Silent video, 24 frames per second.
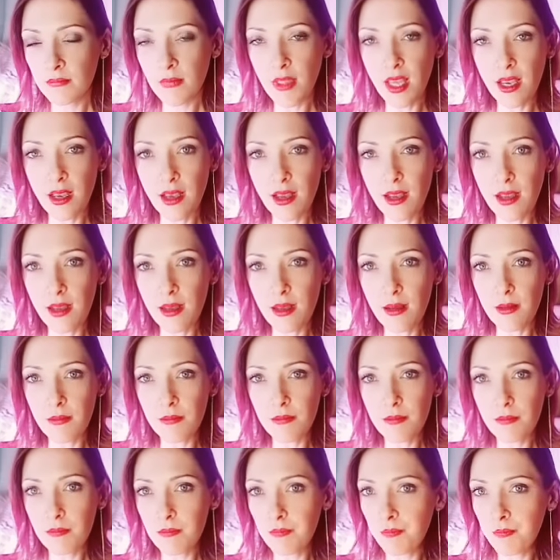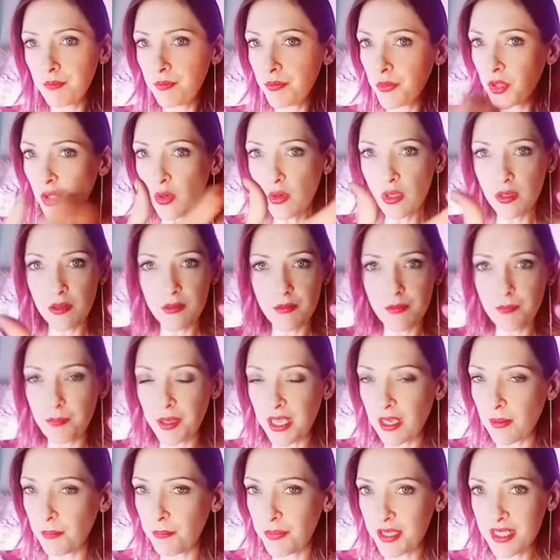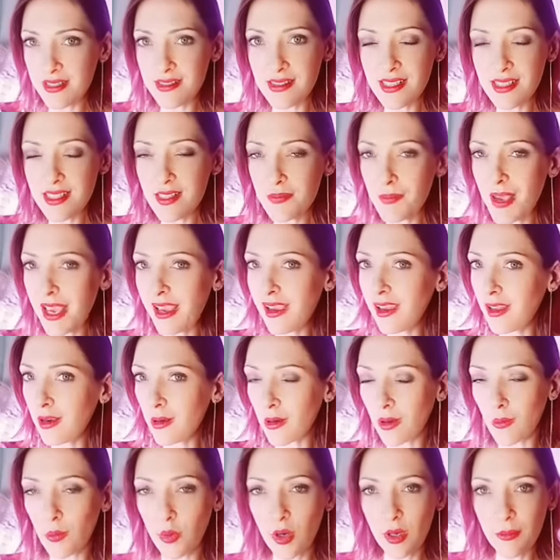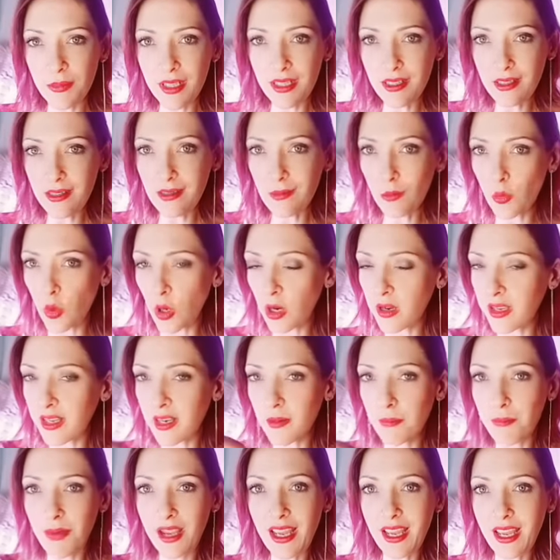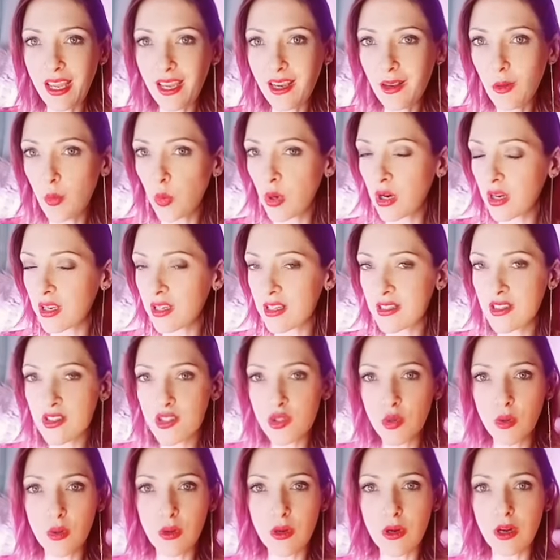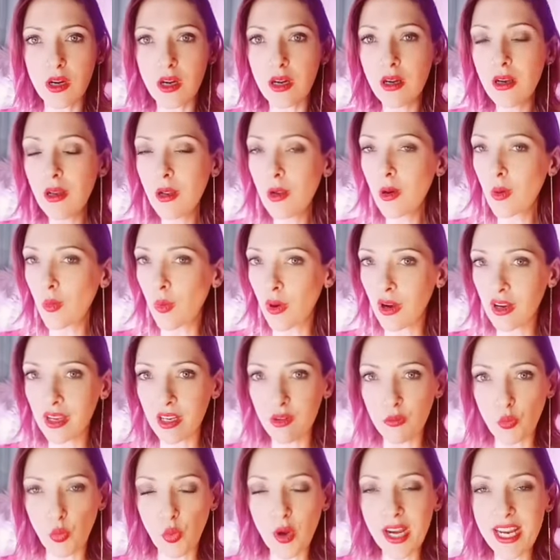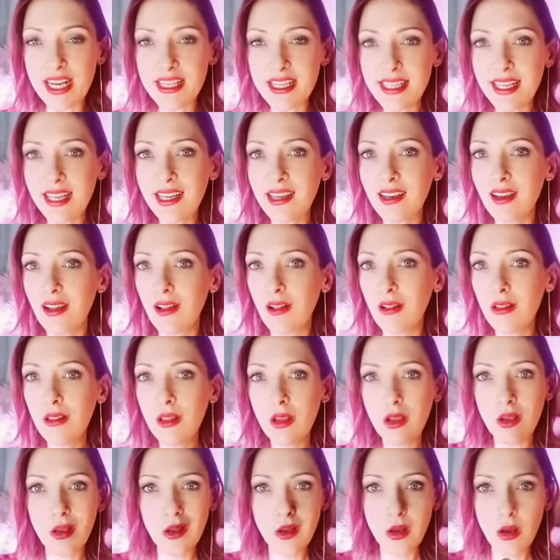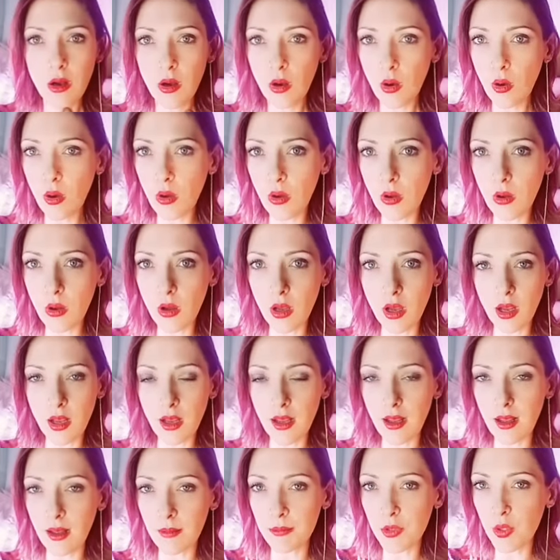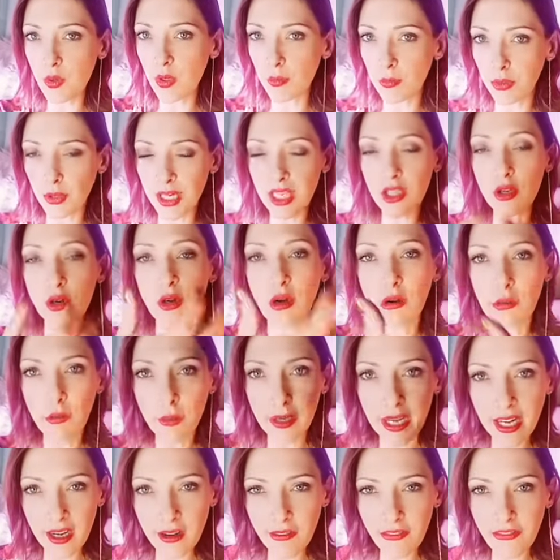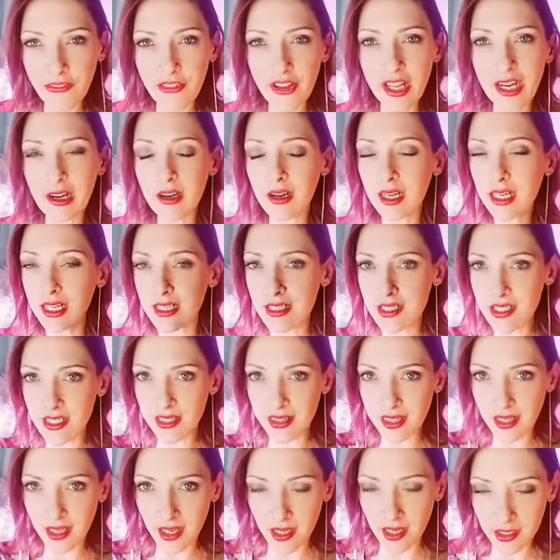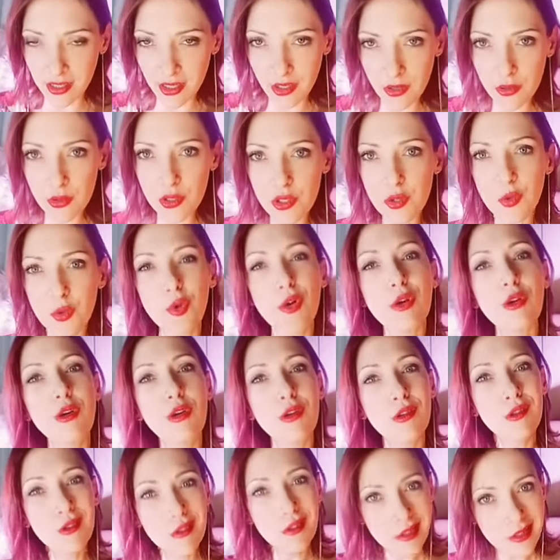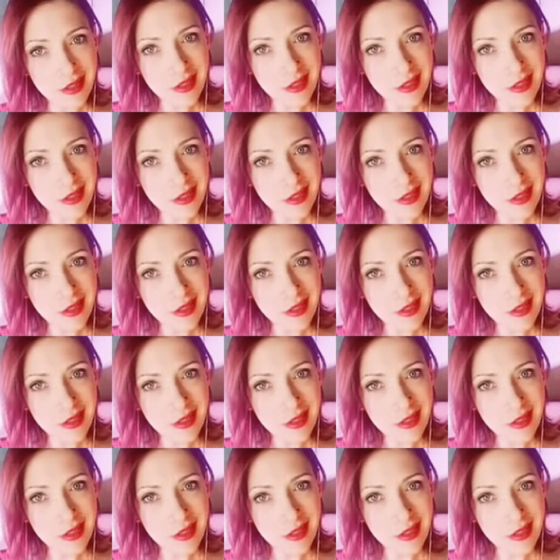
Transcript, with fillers: um, you could be a businessman or woman, work in a bank, work in a store, work in retail. Um, you could bring your creative flair into the unusual